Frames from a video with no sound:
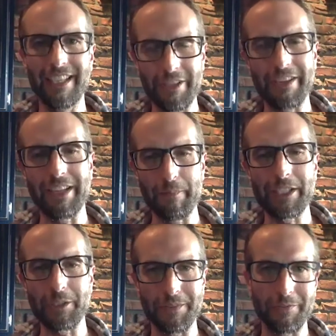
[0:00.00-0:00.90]
You have that
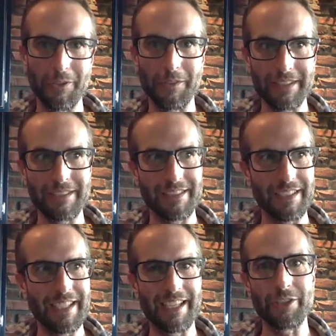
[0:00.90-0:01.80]
mental performance, uh,
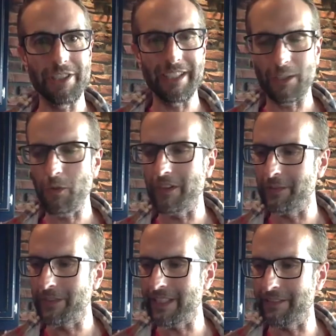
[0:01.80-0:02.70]
energy that qualia
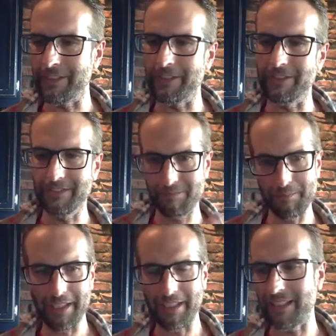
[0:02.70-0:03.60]
would give you, but in mm.